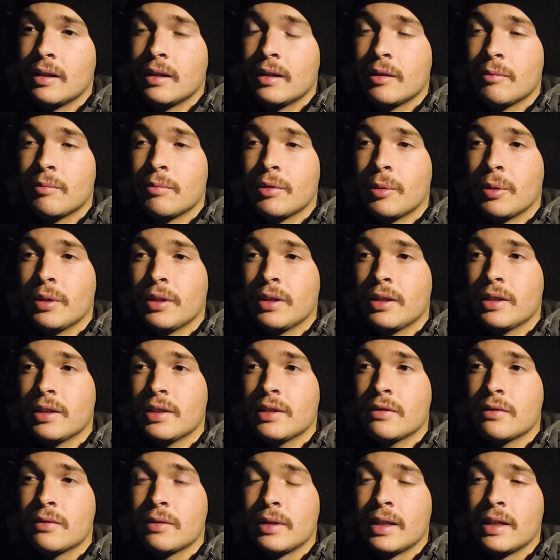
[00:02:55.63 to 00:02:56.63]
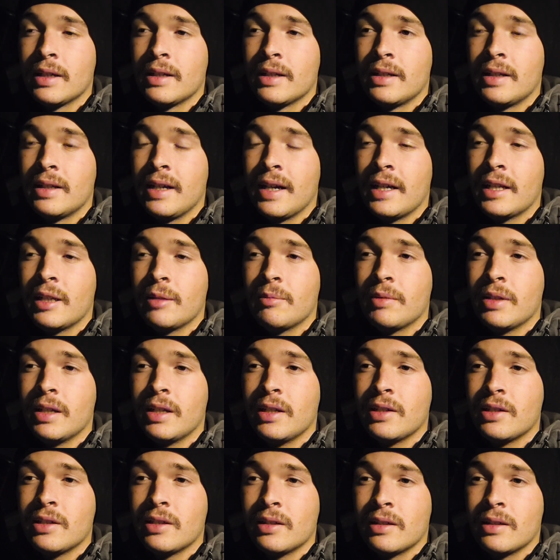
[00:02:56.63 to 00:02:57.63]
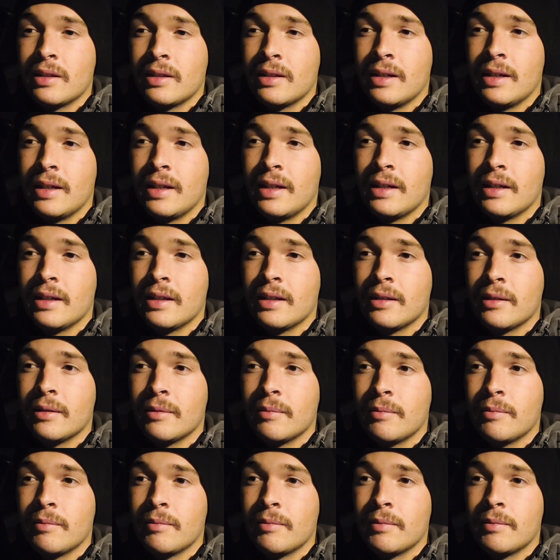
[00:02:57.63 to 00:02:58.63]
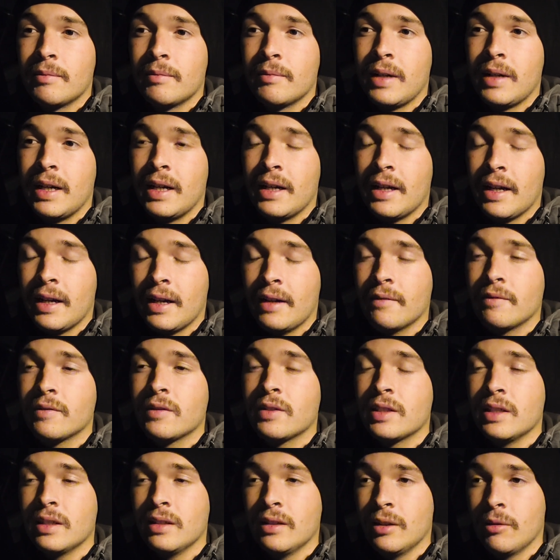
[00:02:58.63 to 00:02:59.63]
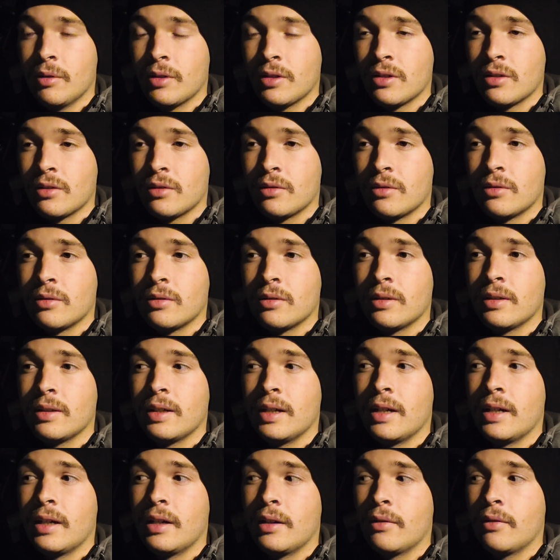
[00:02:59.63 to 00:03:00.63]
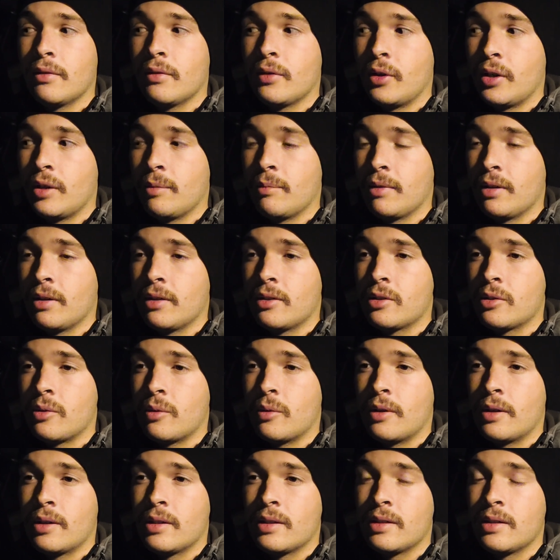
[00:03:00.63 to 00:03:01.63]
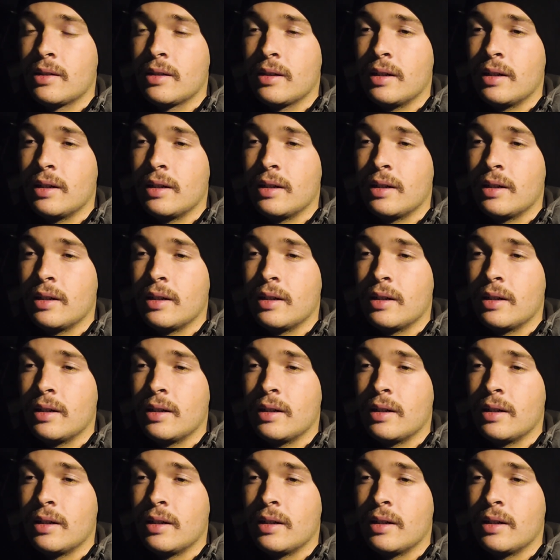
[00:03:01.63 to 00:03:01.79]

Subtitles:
with this adaptation, I have seen the original 30-minute short,